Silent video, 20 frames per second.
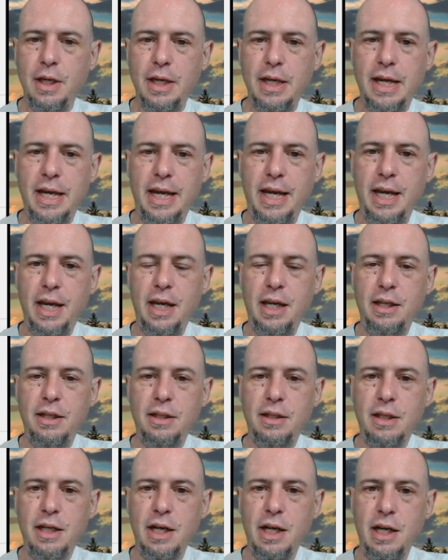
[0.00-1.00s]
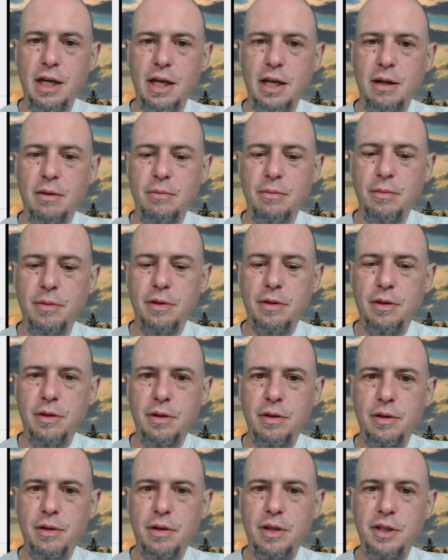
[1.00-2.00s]
And um,
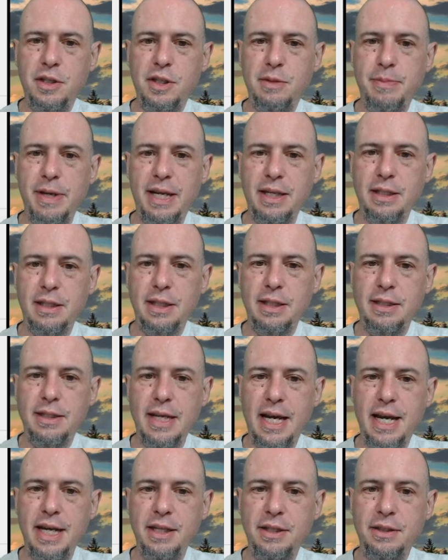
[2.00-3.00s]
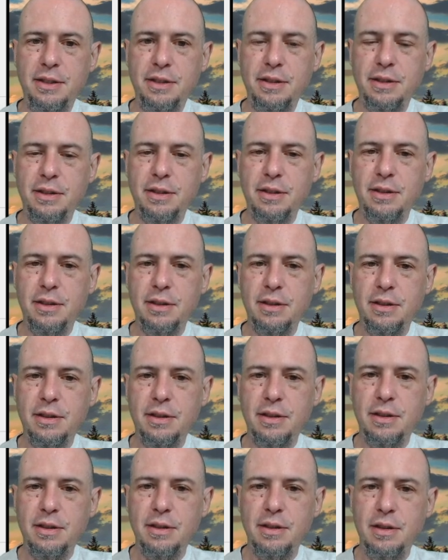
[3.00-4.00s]
this is basically dice
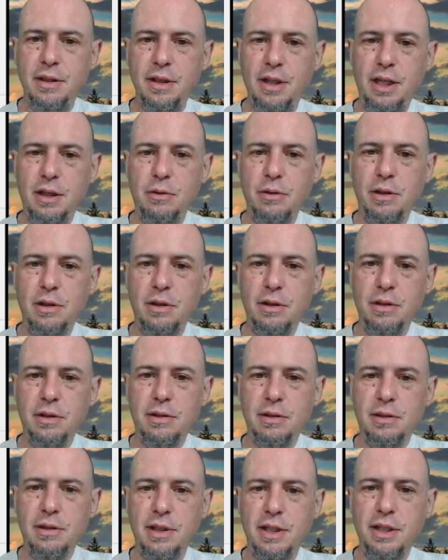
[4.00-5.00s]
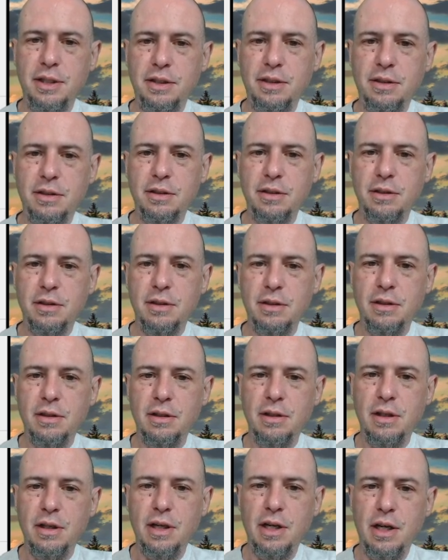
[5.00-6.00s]
equals list
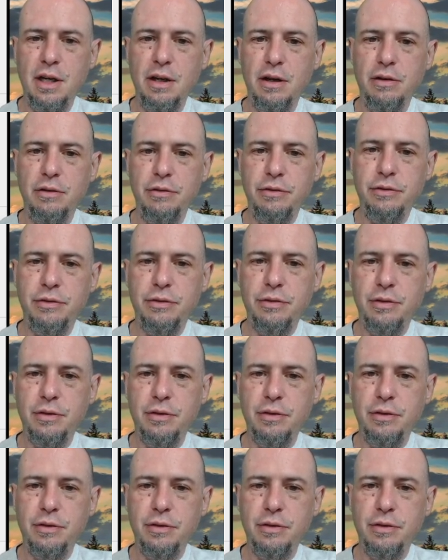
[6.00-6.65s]
of